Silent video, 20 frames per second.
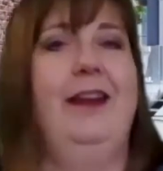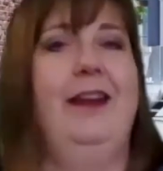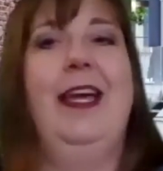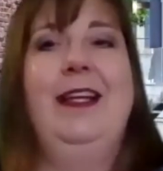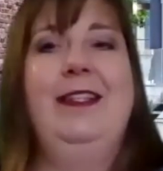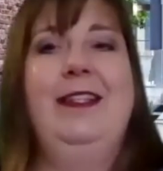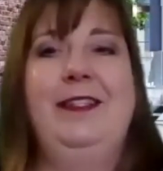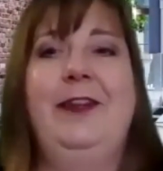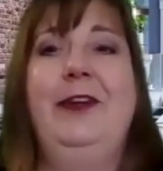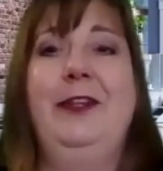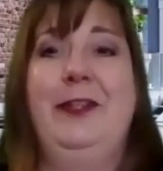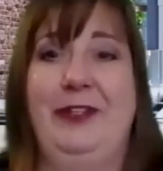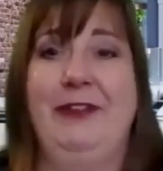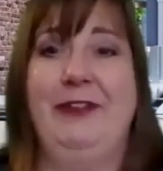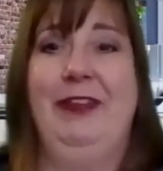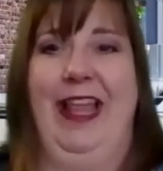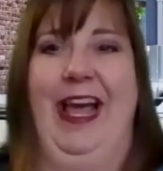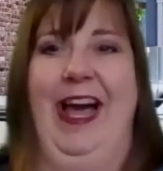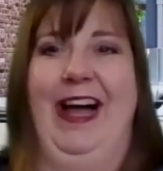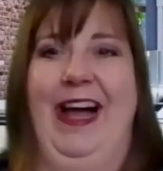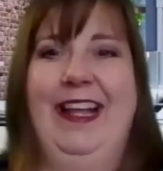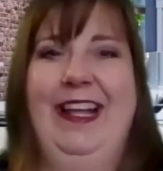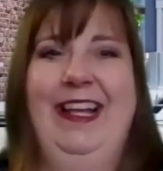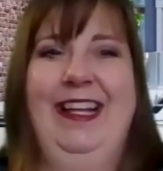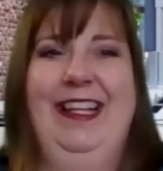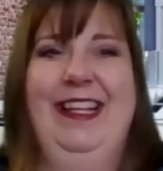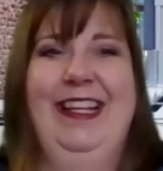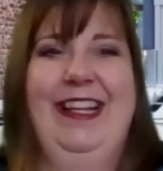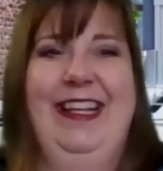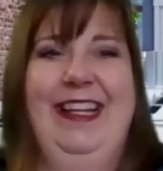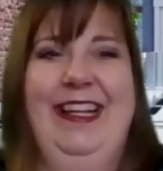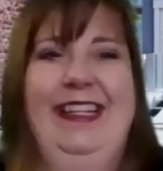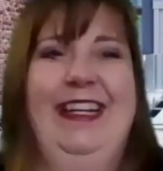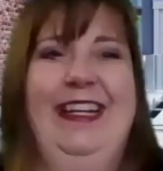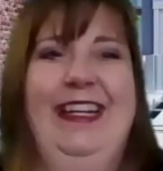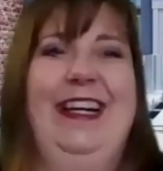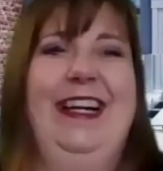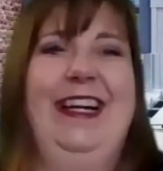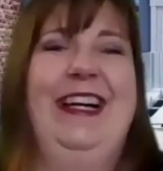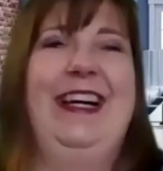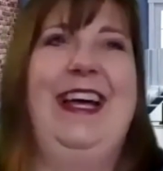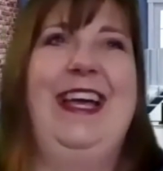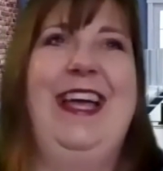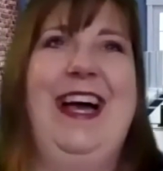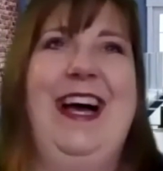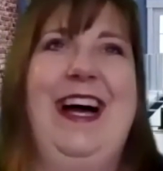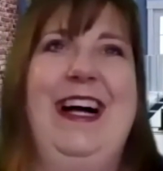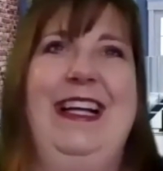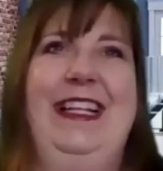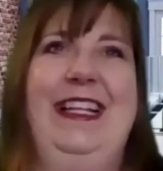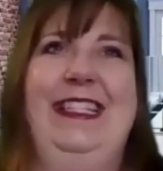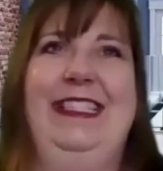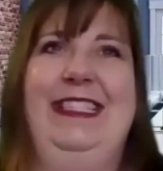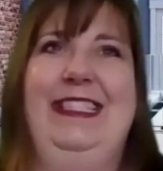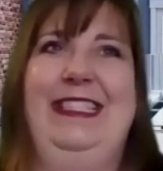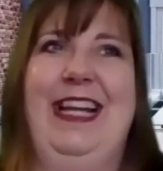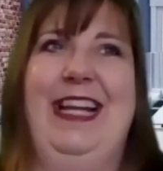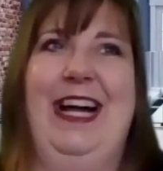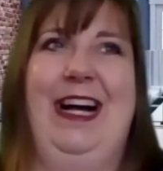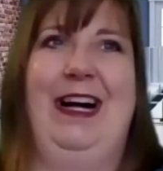Okay, I started doing that and